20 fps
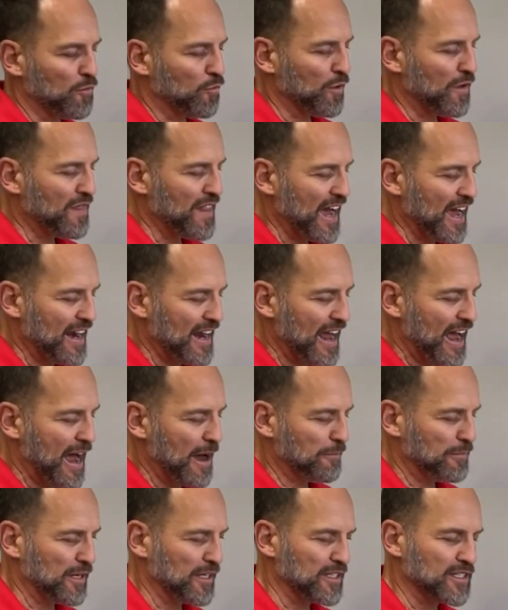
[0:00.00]
When that
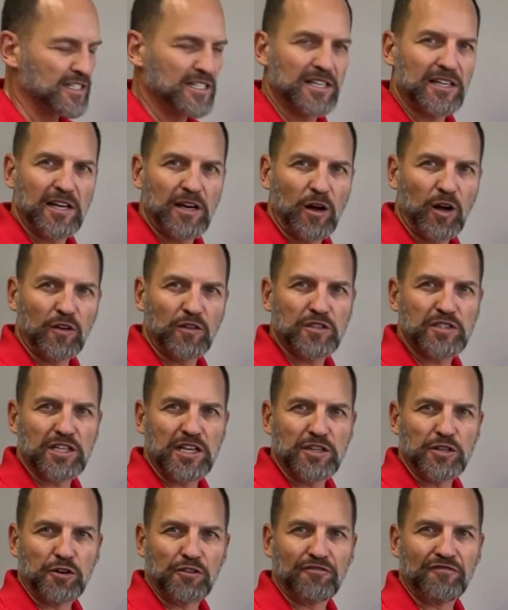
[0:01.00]
happens, all of a
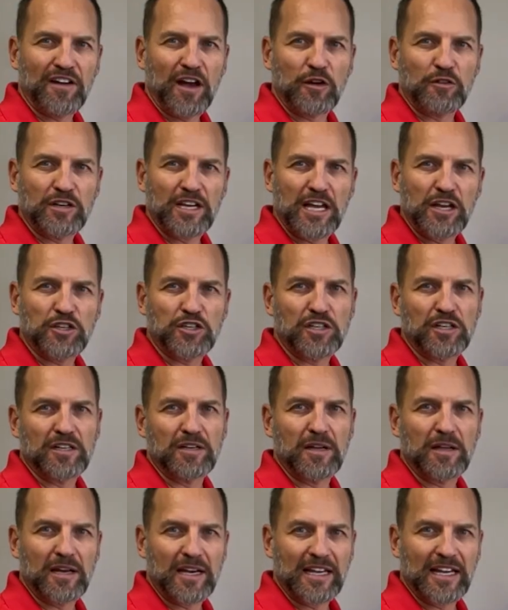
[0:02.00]
sudden your
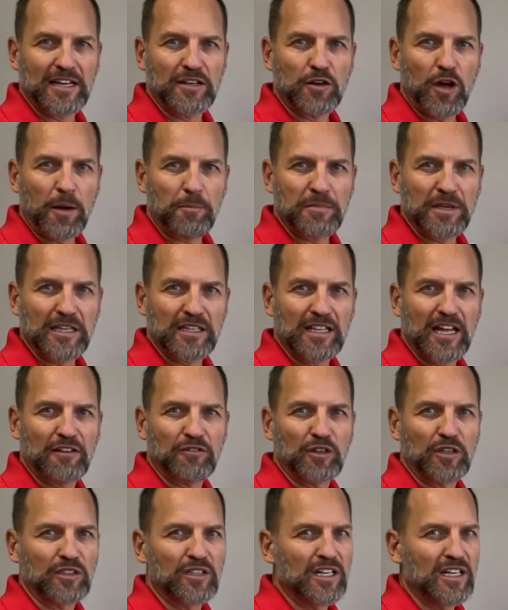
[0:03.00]
foundation, again, not being
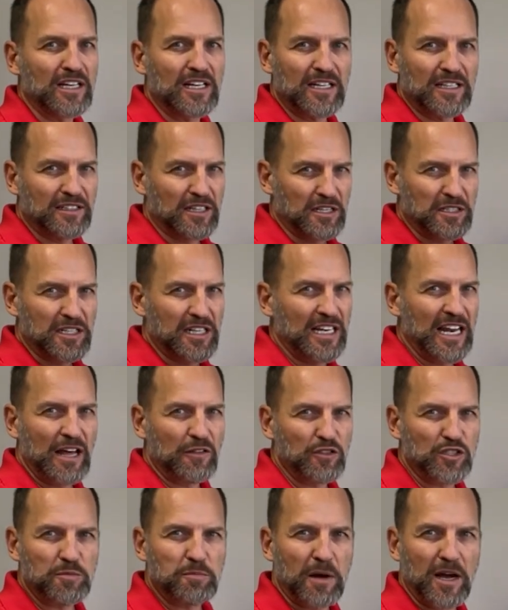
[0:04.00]
level, doesn't allow
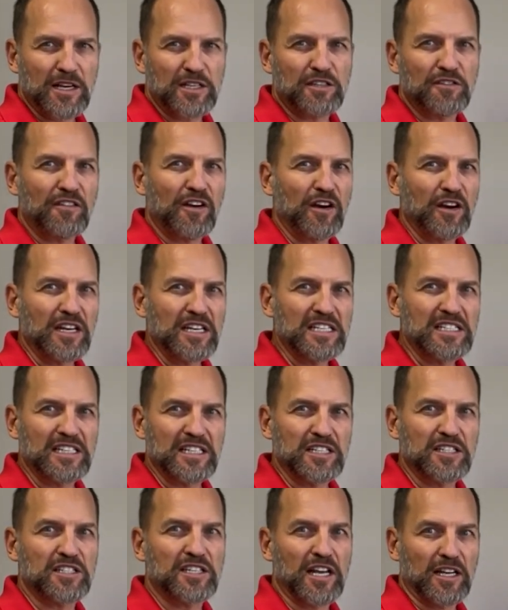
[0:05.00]
the spine to very
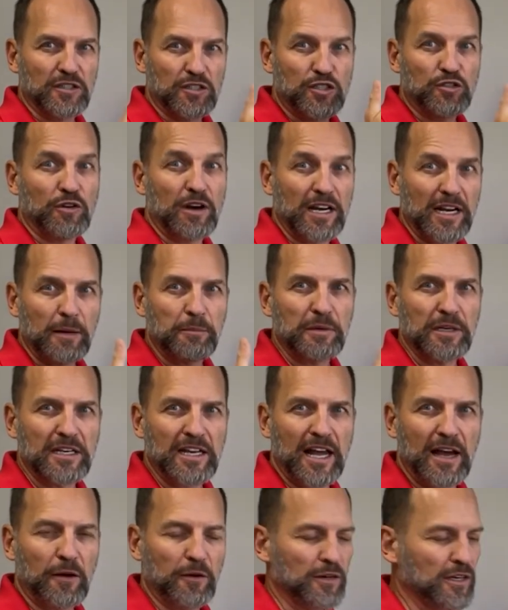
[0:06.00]
easily sit straight up and
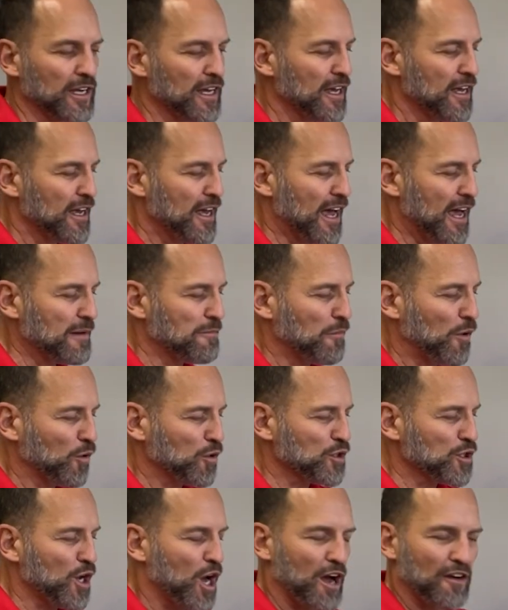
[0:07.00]
down. And
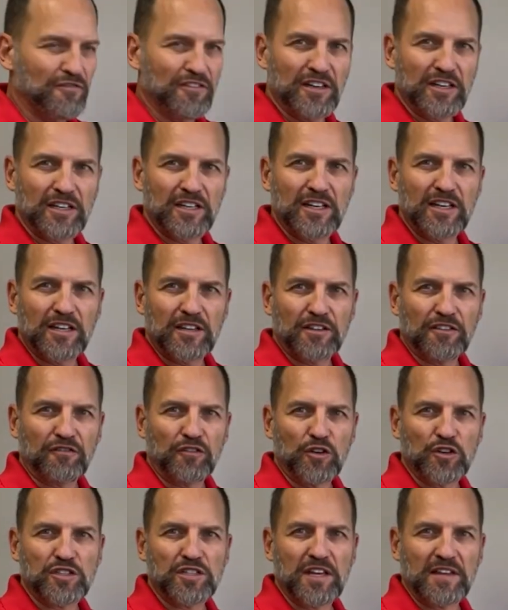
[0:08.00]
most often, the
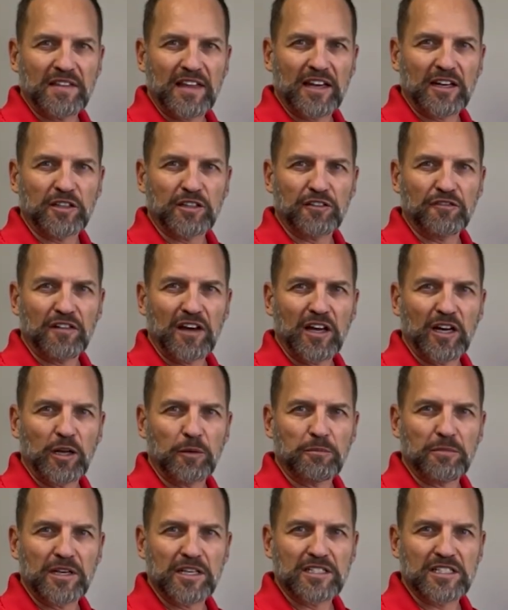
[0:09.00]
first thing that'll
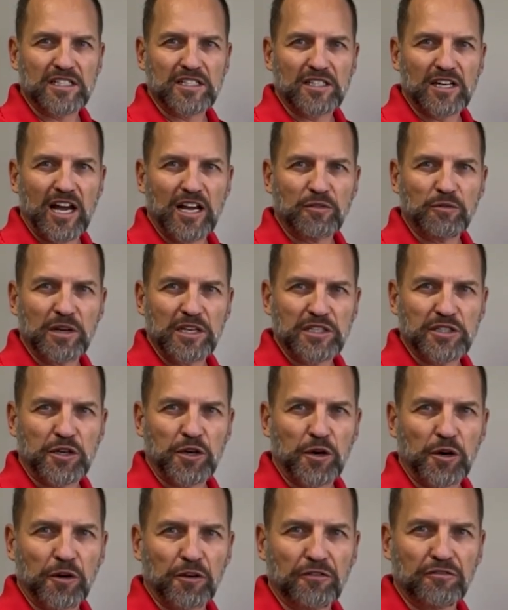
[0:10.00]
develop is a sideways
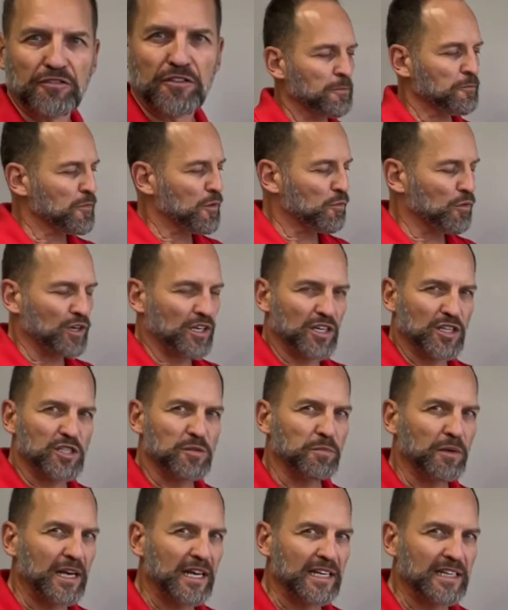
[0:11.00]
curve. We're going to
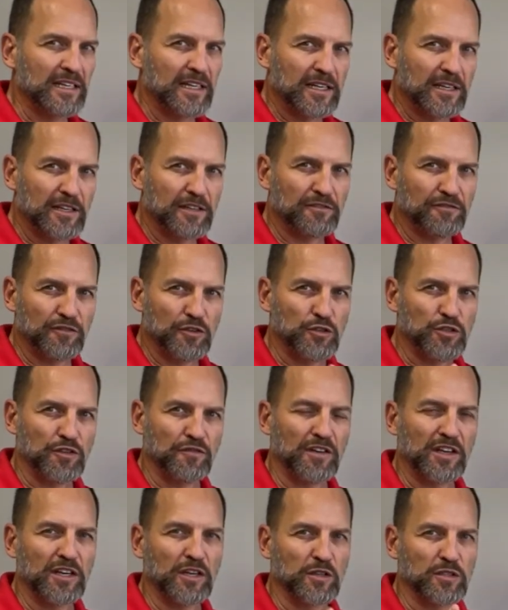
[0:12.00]
explain in future
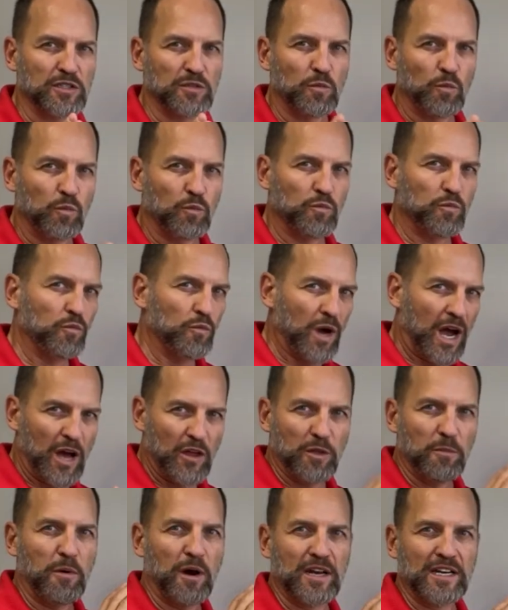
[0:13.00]
videos how
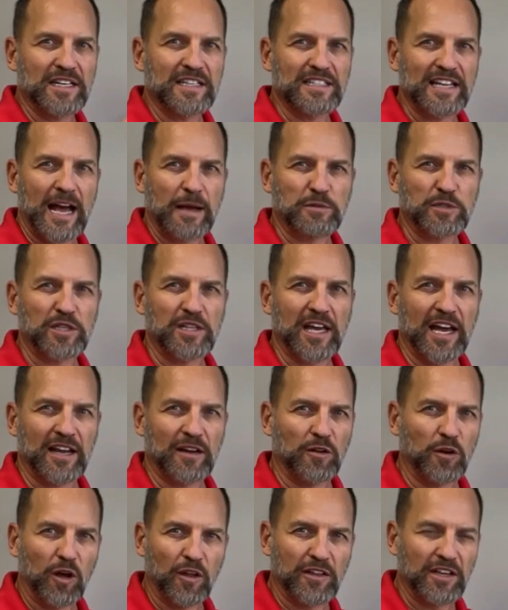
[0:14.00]
the body adapts to that
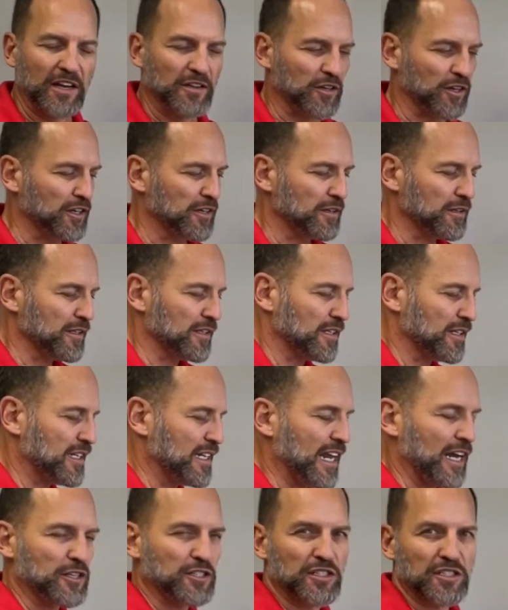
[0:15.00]
and all the other
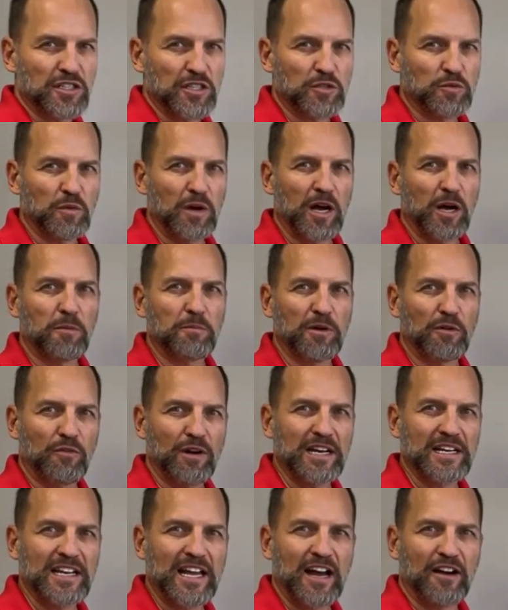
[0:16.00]
connections as well. But
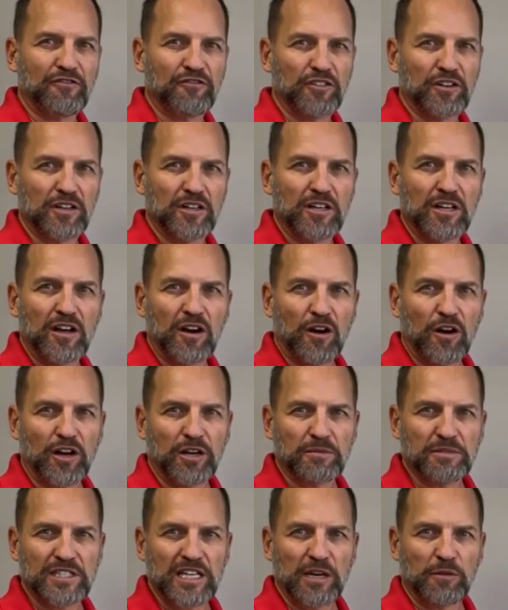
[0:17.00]
right now, for
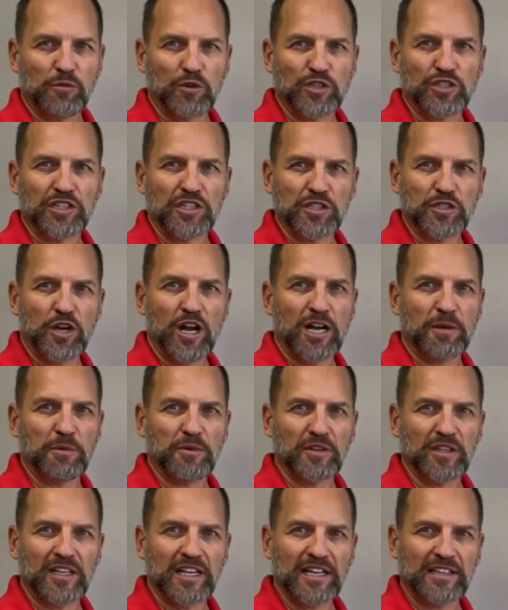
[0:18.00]
argument's sake, we're just going to talk
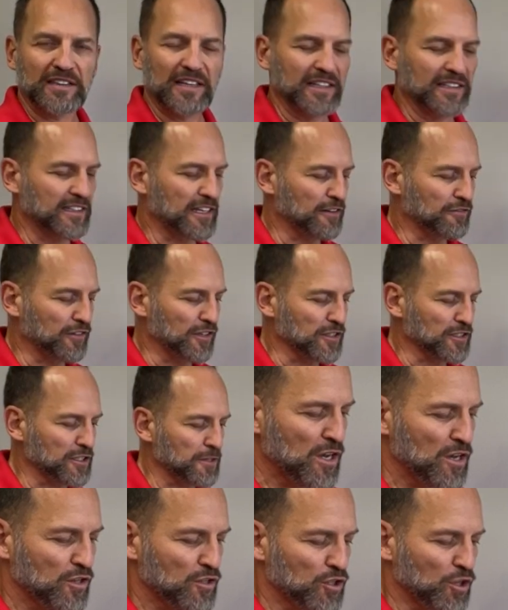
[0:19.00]
about the leg length difference.
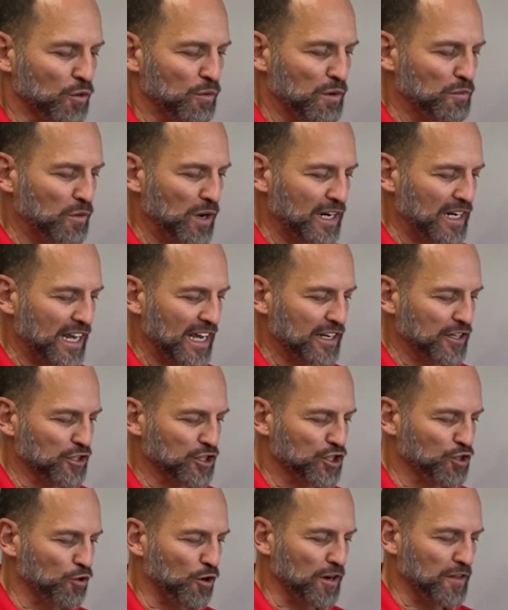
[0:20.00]
So when one leg is
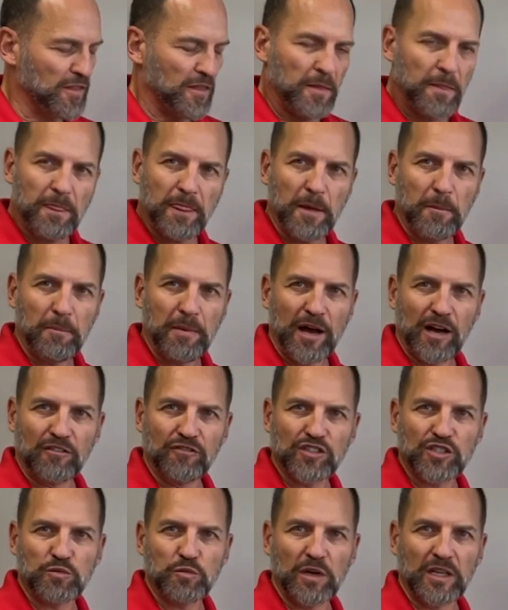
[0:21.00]
short, the
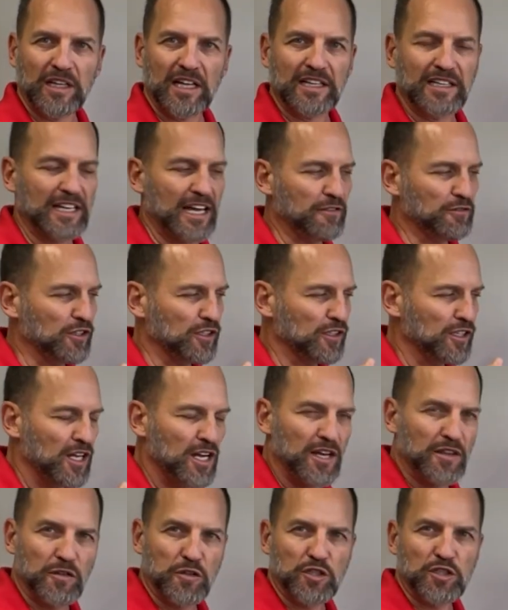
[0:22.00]
pelvis will unlevel,
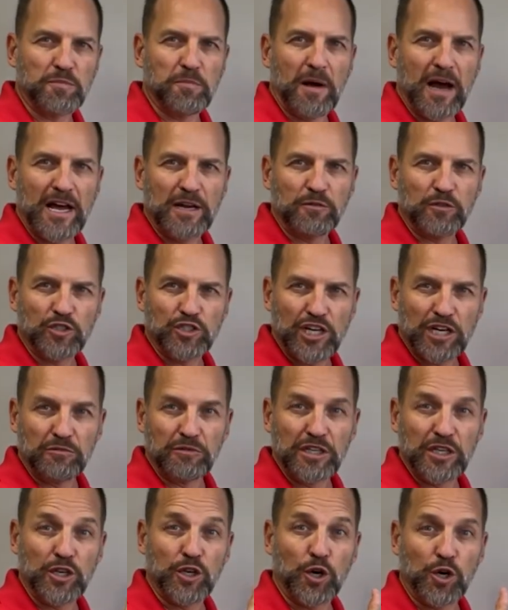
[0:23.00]
the spine will
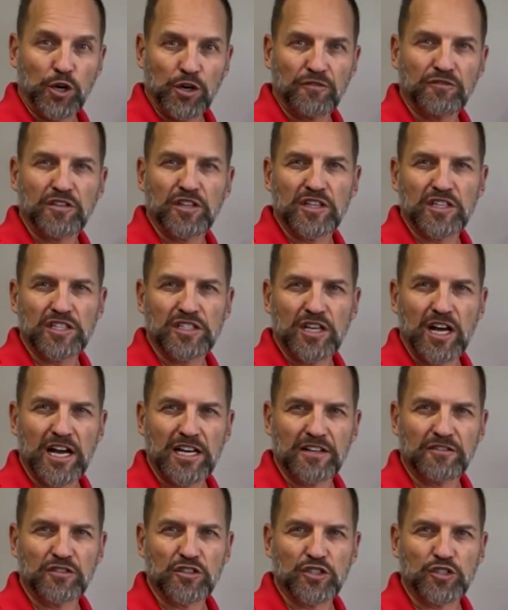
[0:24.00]
generally curve to the
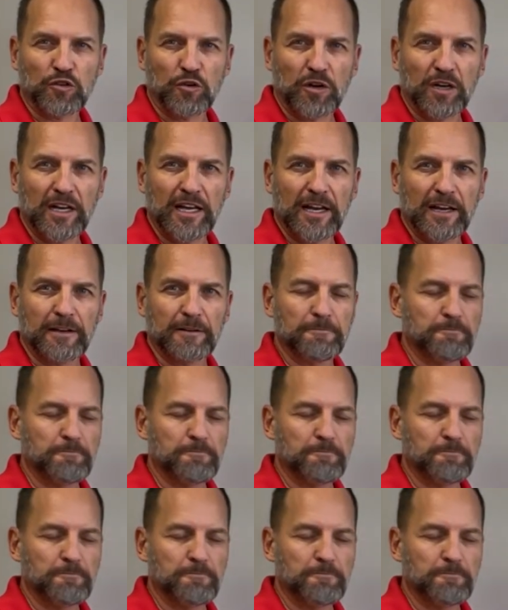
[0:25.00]
side of the short leg.